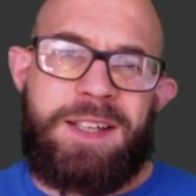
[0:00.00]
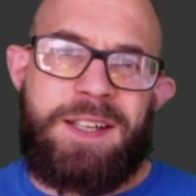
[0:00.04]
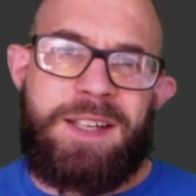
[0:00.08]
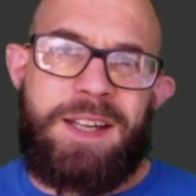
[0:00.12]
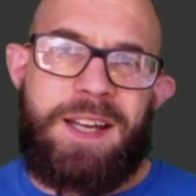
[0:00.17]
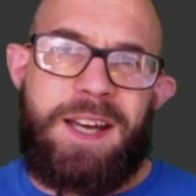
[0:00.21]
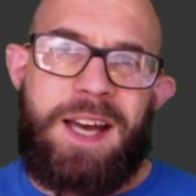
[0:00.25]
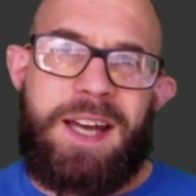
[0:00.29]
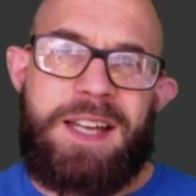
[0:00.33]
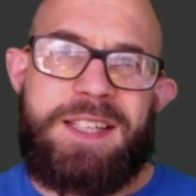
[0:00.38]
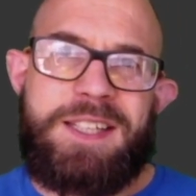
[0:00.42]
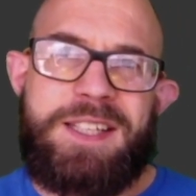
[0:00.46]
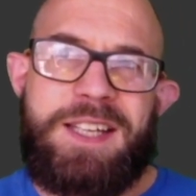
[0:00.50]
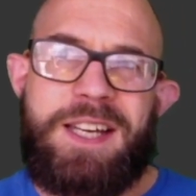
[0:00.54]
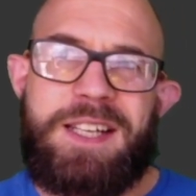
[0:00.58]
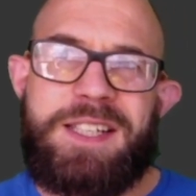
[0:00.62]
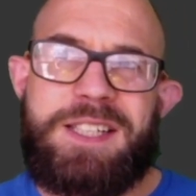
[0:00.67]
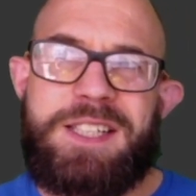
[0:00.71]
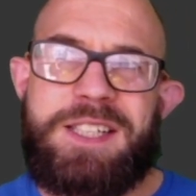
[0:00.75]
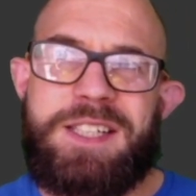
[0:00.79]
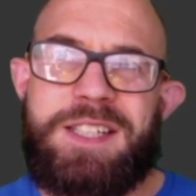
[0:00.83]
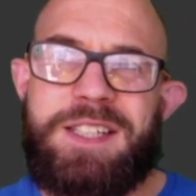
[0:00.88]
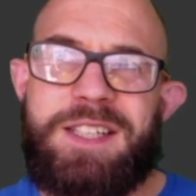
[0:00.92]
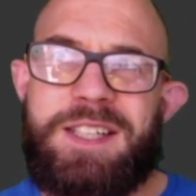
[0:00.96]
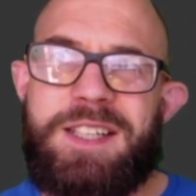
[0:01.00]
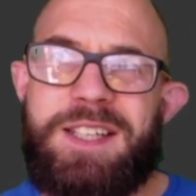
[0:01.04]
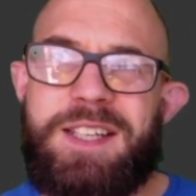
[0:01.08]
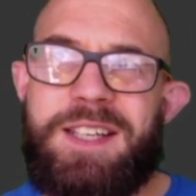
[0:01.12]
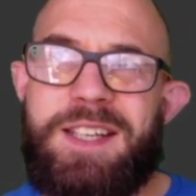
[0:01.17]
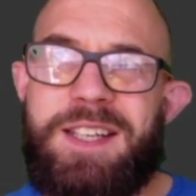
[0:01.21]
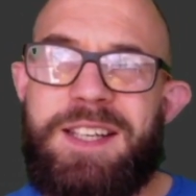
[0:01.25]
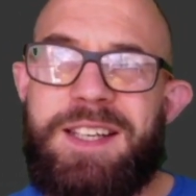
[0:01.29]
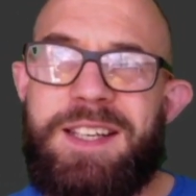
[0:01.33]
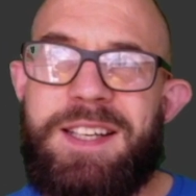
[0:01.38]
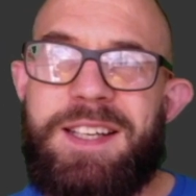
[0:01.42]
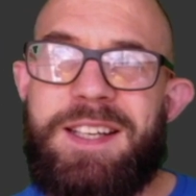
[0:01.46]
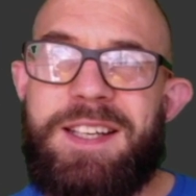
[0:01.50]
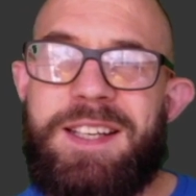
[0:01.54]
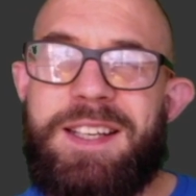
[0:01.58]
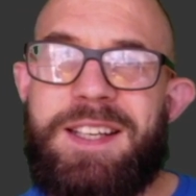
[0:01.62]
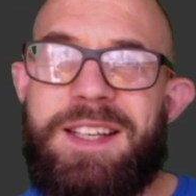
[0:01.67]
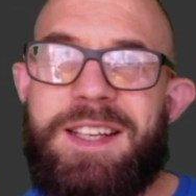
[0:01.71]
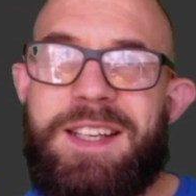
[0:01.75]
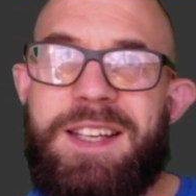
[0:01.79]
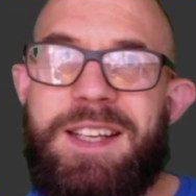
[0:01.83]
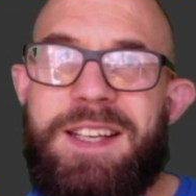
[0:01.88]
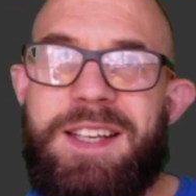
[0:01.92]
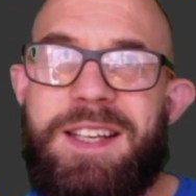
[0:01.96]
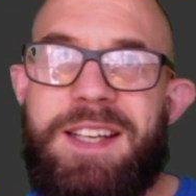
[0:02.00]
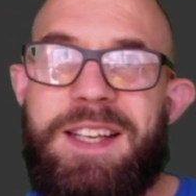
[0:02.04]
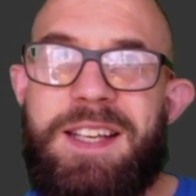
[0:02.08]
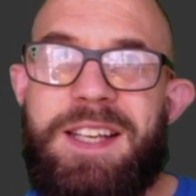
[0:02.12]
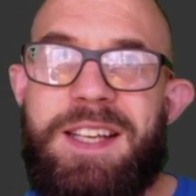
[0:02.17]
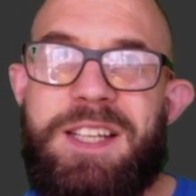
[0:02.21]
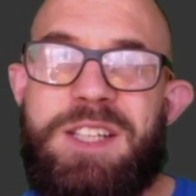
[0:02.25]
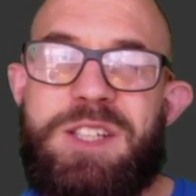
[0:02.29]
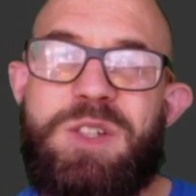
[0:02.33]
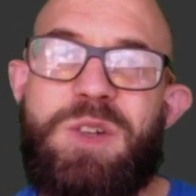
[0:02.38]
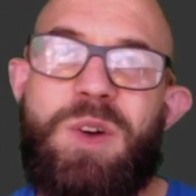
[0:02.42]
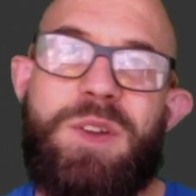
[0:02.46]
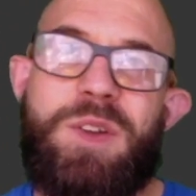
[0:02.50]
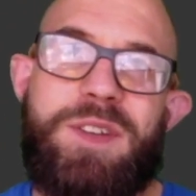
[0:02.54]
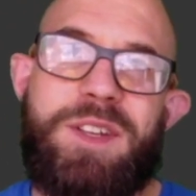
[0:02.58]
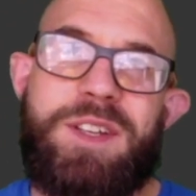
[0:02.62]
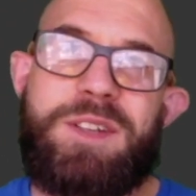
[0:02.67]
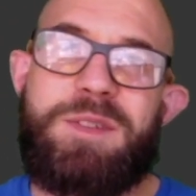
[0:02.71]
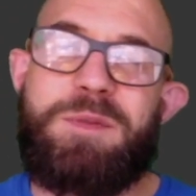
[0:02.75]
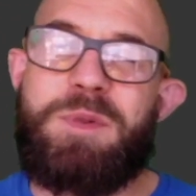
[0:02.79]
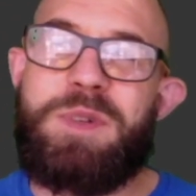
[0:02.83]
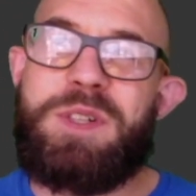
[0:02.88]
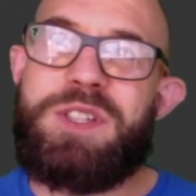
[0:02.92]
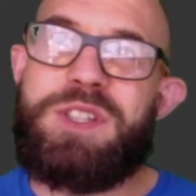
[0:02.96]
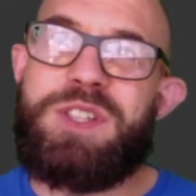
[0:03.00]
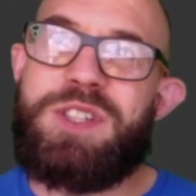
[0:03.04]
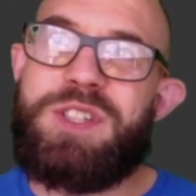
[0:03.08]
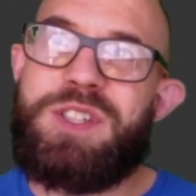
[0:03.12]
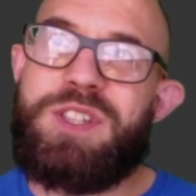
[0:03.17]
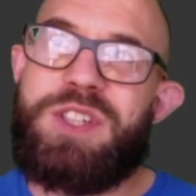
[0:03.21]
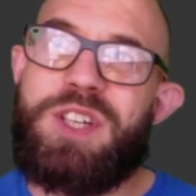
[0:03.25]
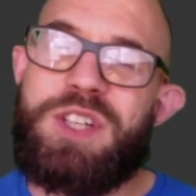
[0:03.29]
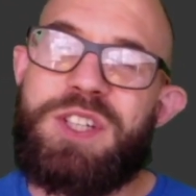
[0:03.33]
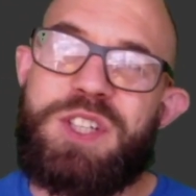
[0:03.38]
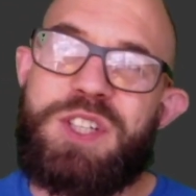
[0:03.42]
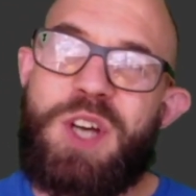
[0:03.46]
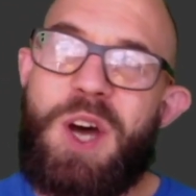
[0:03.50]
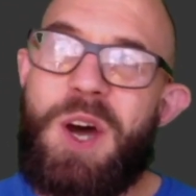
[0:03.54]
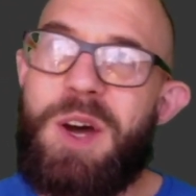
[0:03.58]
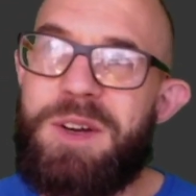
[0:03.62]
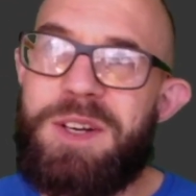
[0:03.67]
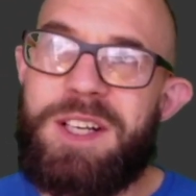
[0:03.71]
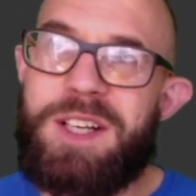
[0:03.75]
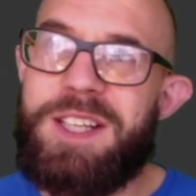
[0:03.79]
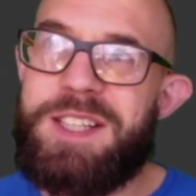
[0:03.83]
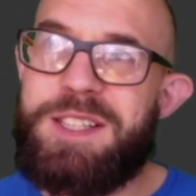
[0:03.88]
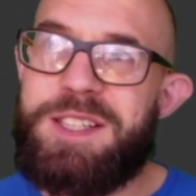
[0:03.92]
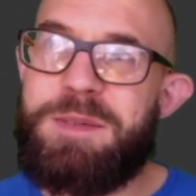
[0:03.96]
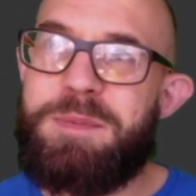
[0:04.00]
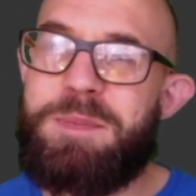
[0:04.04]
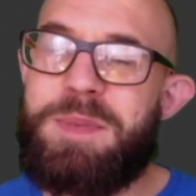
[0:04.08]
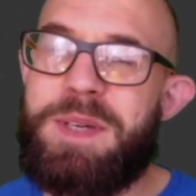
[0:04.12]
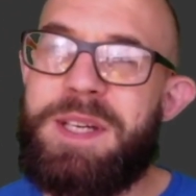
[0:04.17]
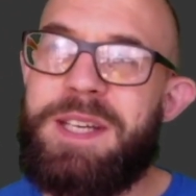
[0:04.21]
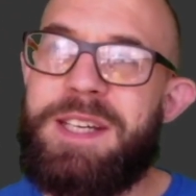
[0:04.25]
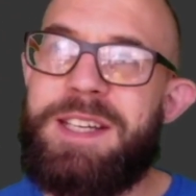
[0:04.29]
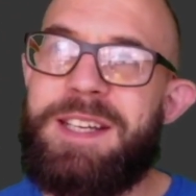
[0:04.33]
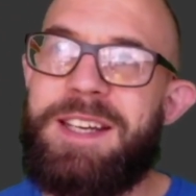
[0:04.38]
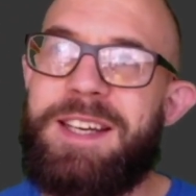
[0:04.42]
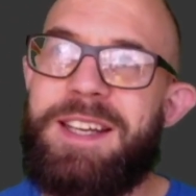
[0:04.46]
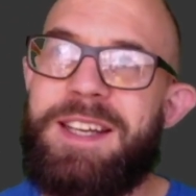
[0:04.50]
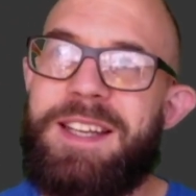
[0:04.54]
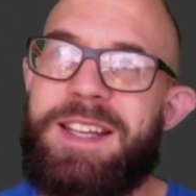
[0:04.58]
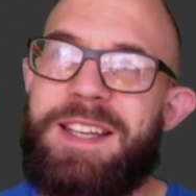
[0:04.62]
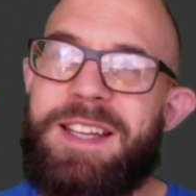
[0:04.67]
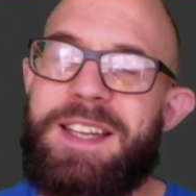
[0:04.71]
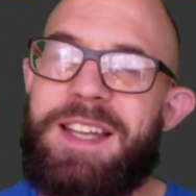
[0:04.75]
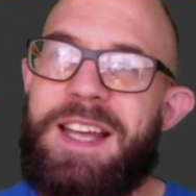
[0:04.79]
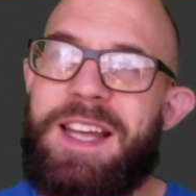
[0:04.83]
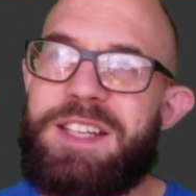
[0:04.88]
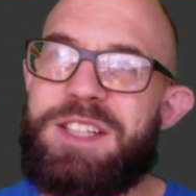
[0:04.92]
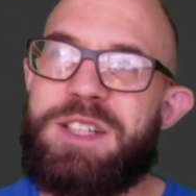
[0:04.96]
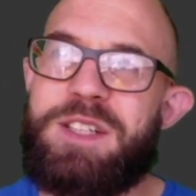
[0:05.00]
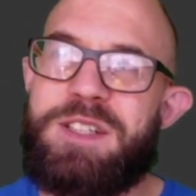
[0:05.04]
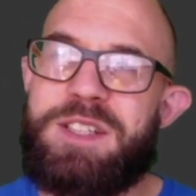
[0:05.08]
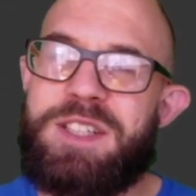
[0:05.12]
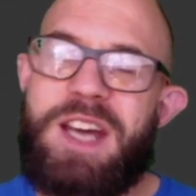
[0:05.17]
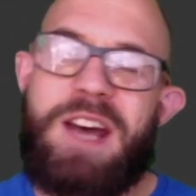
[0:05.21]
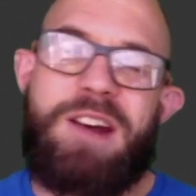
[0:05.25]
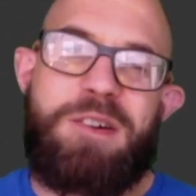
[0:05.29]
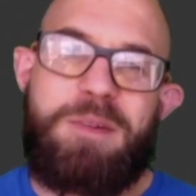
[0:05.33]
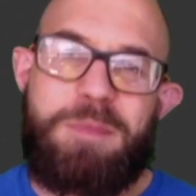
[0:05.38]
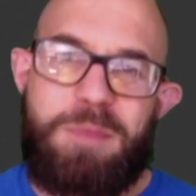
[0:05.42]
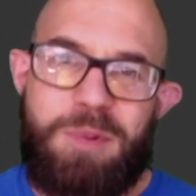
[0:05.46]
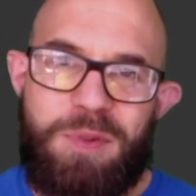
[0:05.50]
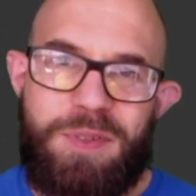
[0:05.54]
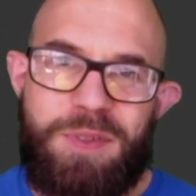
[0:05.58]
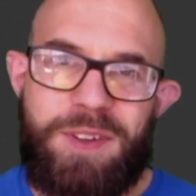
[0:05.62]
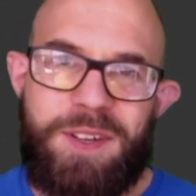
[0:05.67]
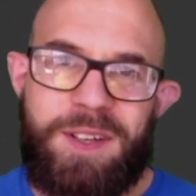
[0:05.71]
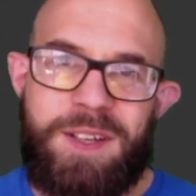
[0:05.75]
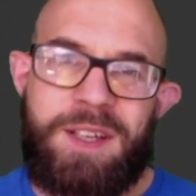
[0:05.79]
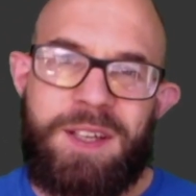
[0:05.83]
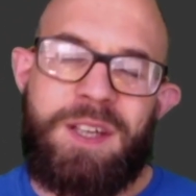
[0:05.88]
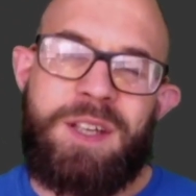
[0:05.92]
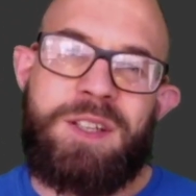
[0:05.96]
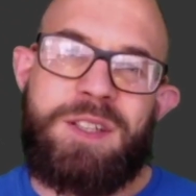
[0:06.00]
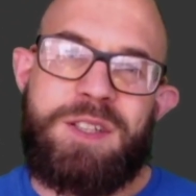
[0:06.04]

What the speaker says: And yet, it's not that we just totally that's a terrible thing.